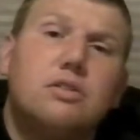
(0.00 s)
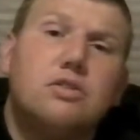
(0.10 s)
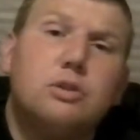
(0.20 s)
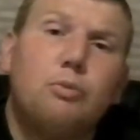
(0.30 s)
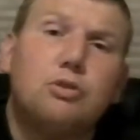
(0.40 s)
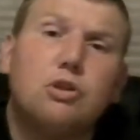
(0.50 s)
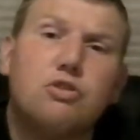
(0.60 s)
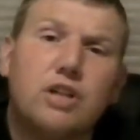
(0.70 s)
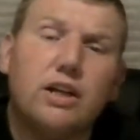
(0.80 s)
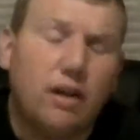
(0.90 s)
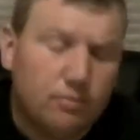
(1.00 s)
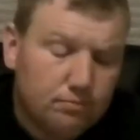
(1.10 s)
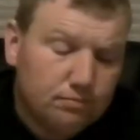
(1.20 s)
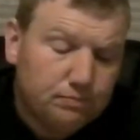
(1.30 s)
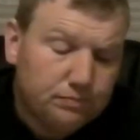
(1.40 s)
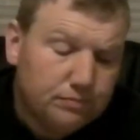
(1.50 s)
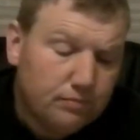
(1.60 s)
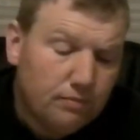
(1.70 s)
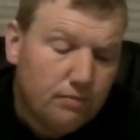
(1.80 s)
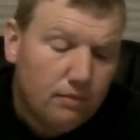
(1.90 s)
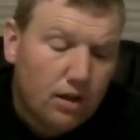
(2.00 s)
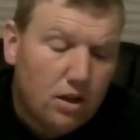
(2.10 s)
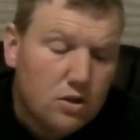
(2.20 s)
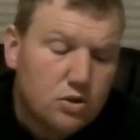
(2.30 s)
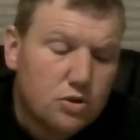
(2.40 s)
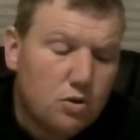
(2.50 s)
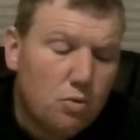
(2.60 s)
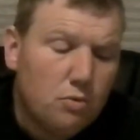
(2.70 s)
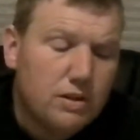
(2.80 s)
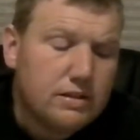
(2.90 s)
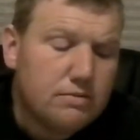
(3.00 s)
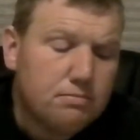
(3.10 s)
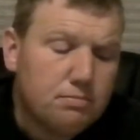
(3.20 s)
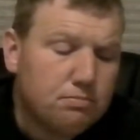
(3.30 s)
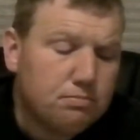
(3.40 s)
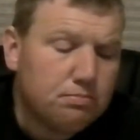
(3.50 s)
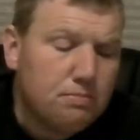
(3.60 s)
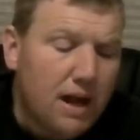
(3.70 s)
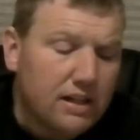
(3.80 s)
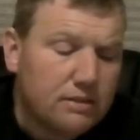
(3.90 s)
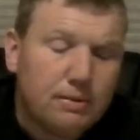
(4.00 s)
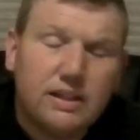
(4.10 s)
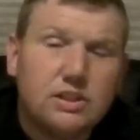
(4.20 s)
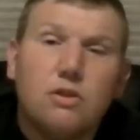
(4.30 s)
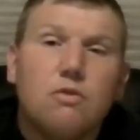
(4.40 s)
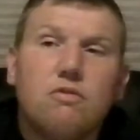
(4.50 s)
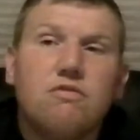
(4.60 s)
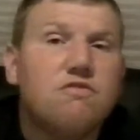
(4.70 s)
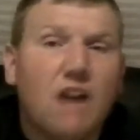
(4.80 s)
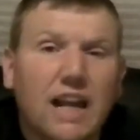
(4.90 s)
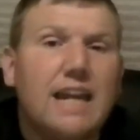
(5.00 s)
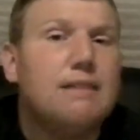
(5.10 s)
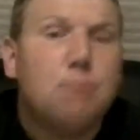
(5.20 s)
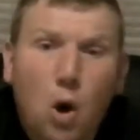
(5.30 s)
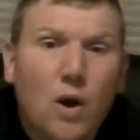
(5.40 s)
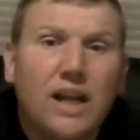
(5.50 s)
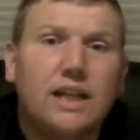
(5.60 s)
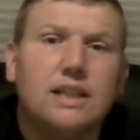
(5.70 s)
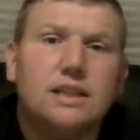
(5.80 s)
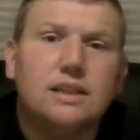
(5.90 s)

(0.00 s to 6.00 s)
Superstar Shakeup. So this match makes no fucking point.